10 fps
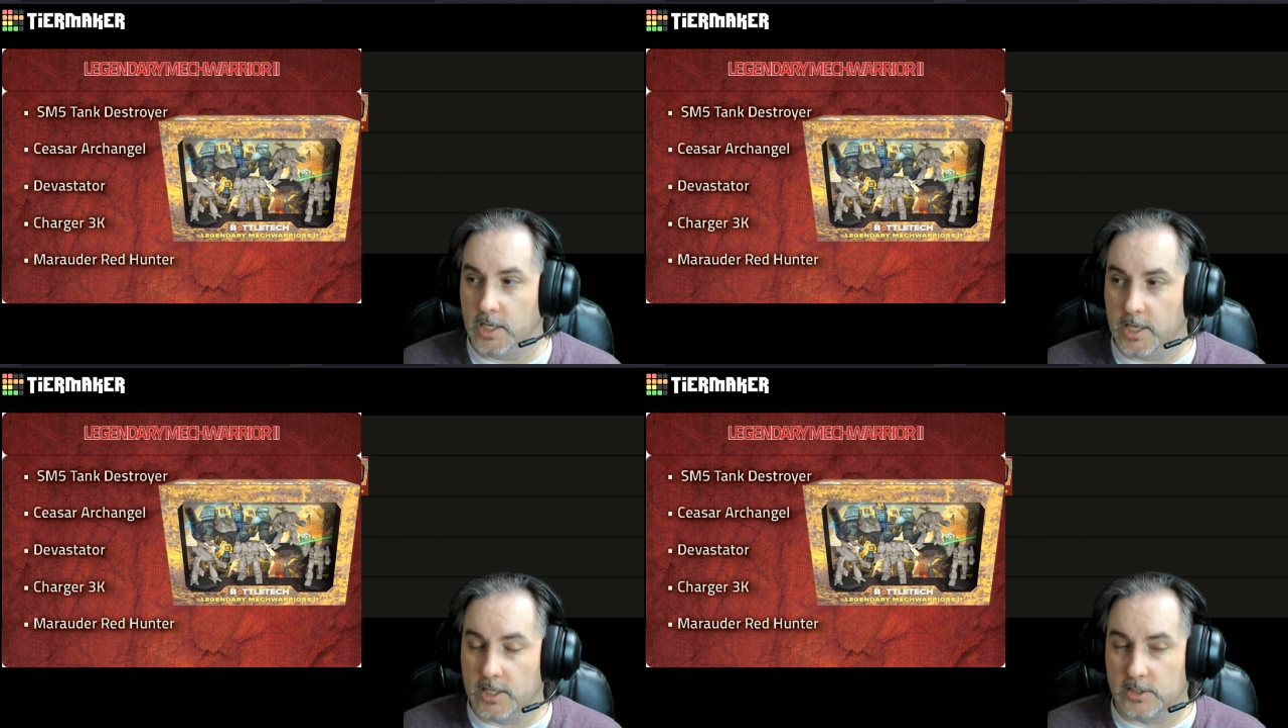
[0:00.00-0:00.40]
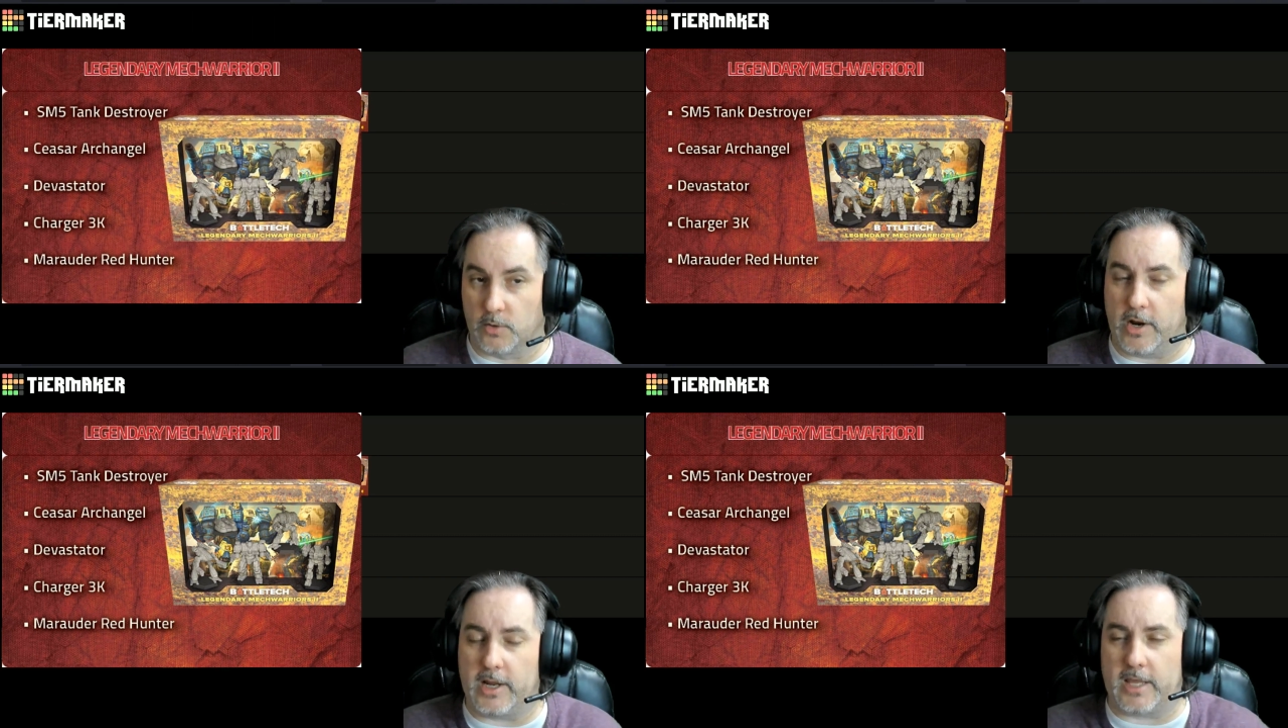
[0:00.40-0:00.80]
So we
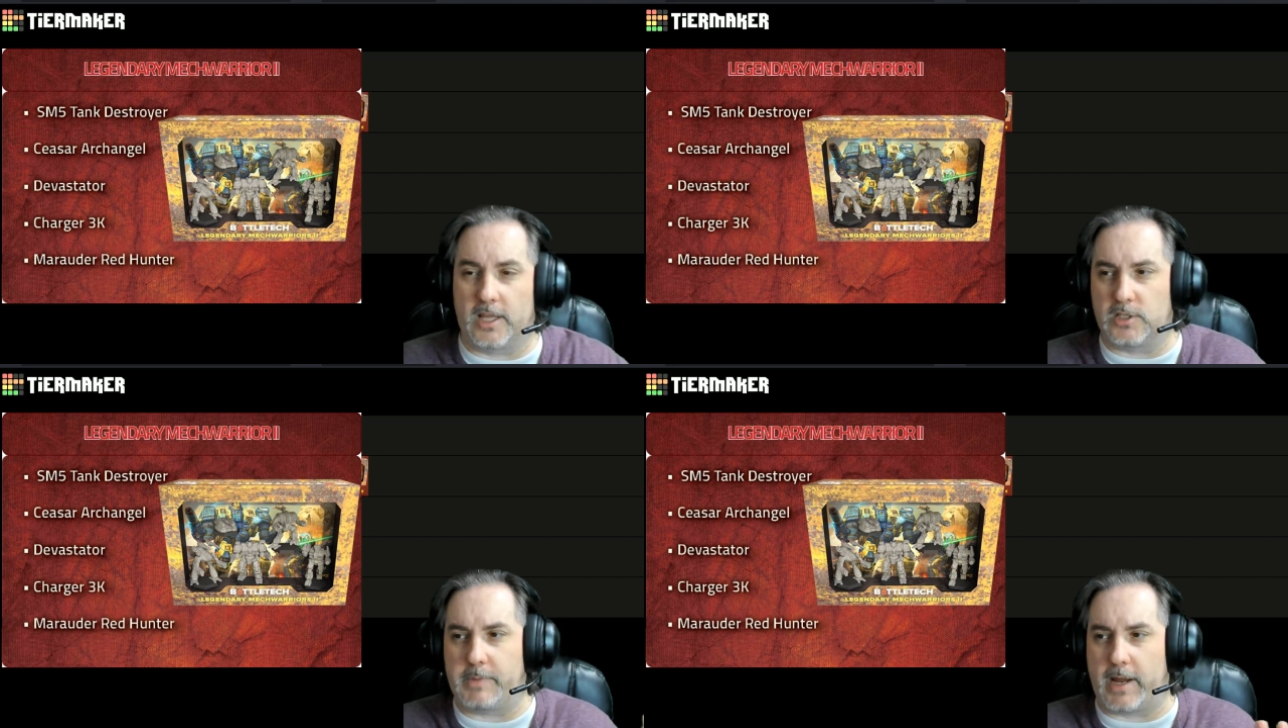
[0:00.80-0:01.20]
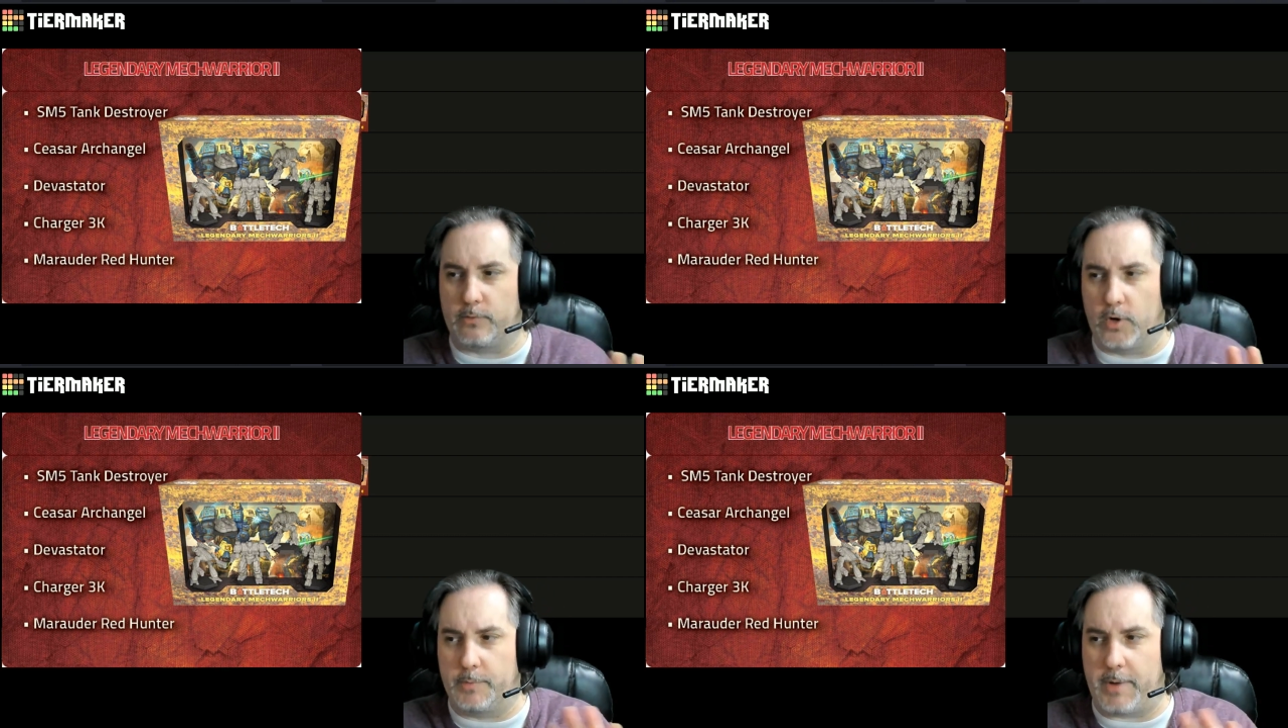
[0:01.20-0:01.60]
already got Legendary
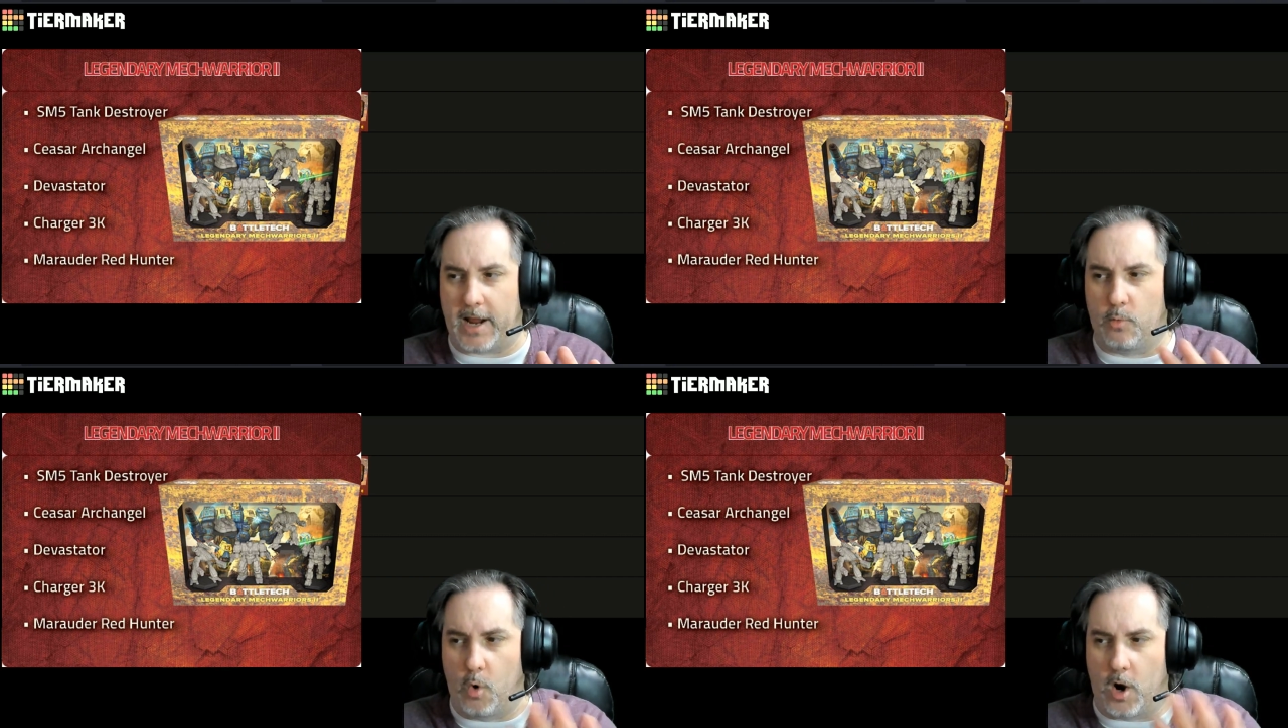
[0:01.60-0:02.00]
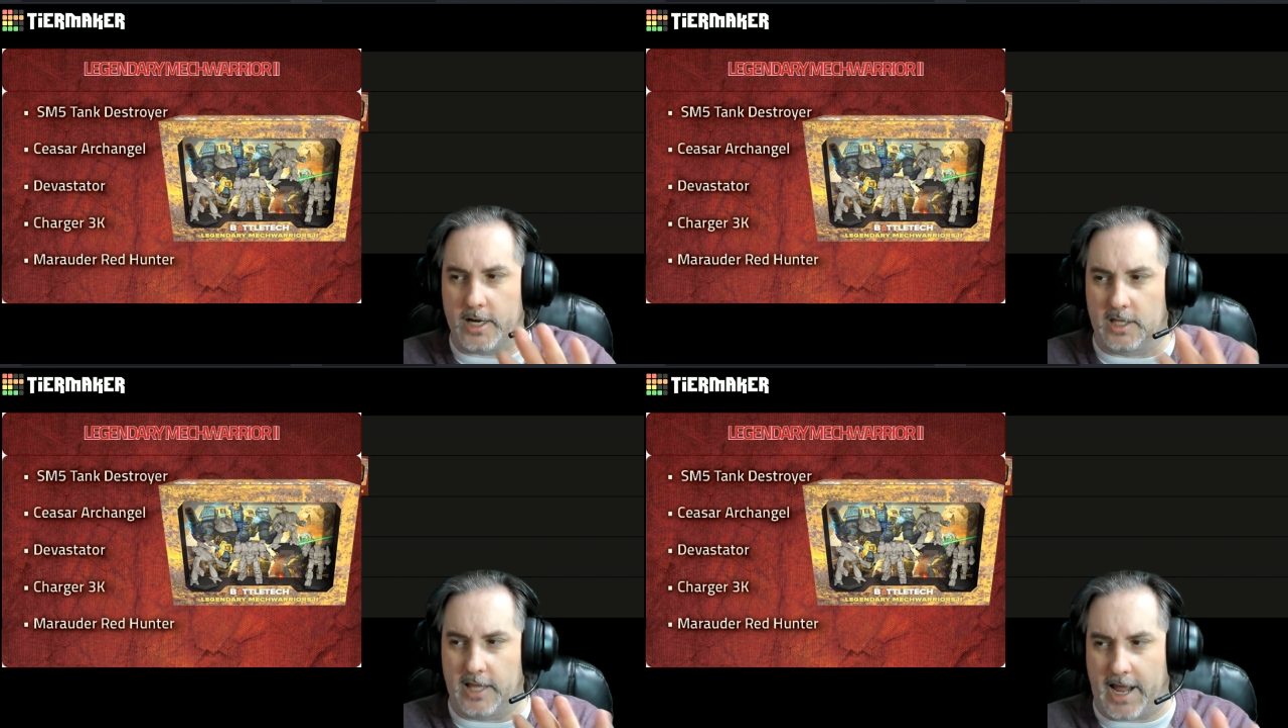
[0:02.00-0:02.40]
Mechwarrior Pack 1 in
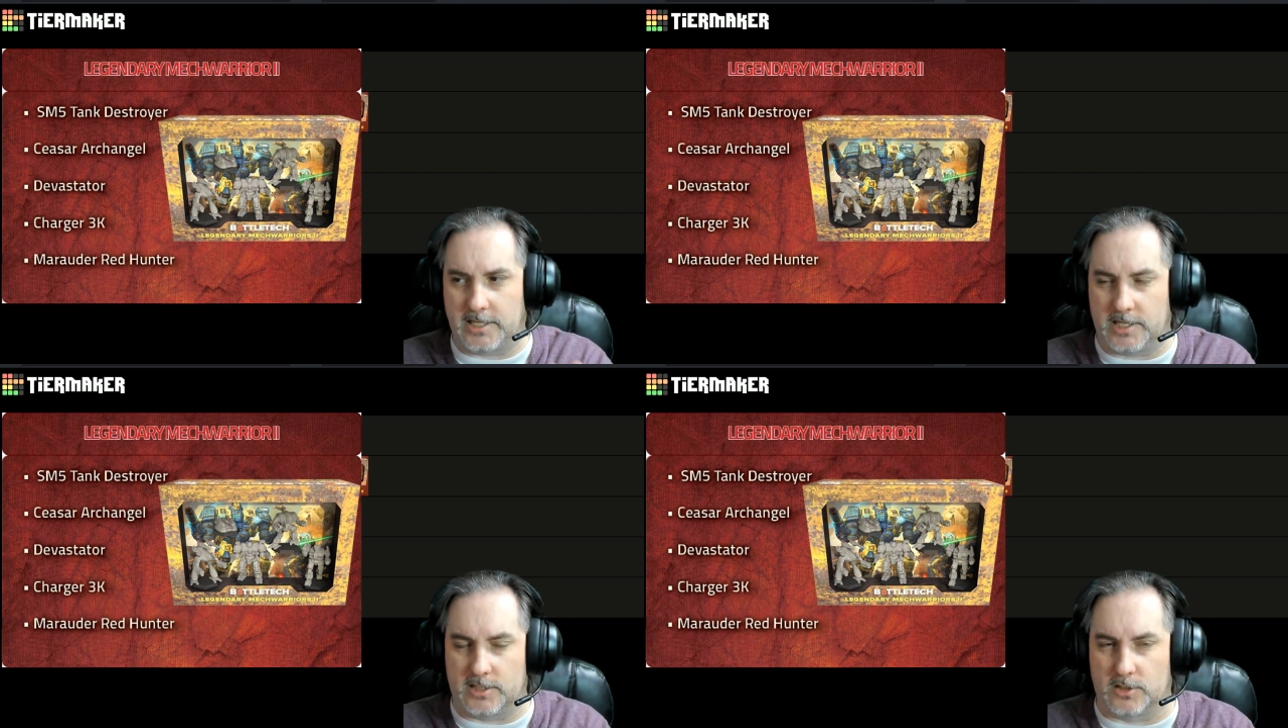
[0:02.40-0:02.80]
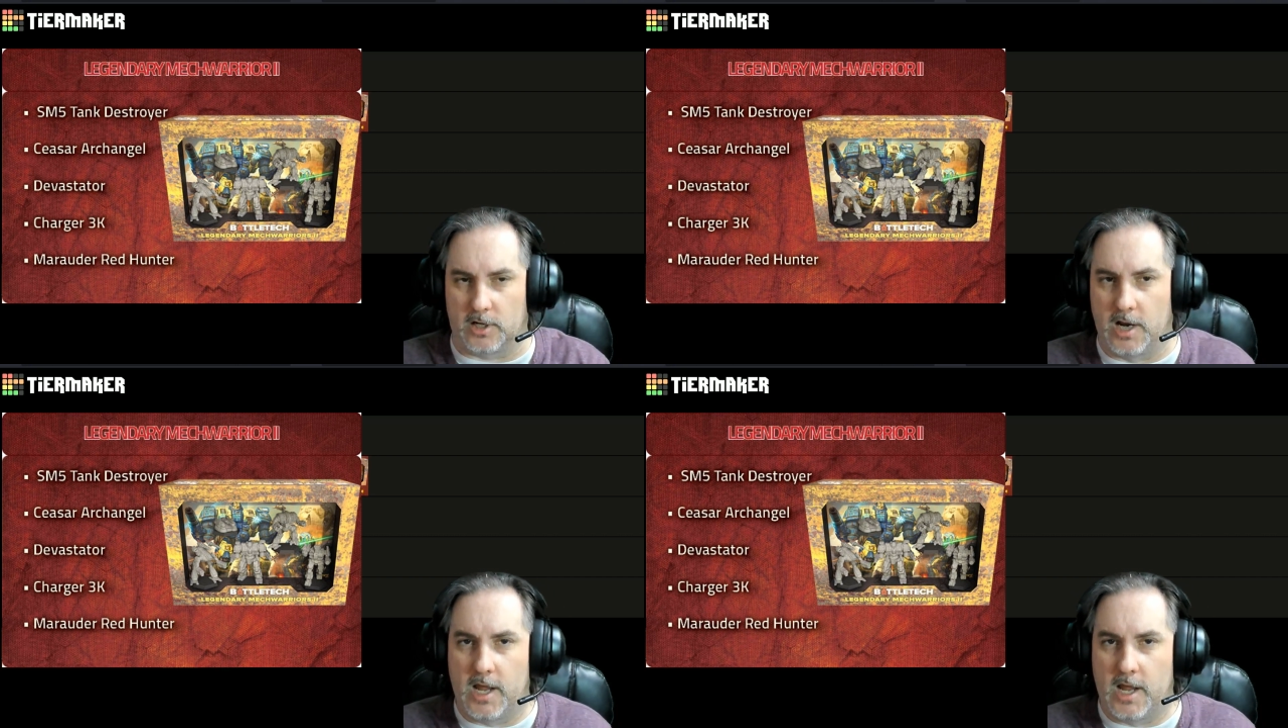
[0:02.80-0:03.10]
the last Kickstarter.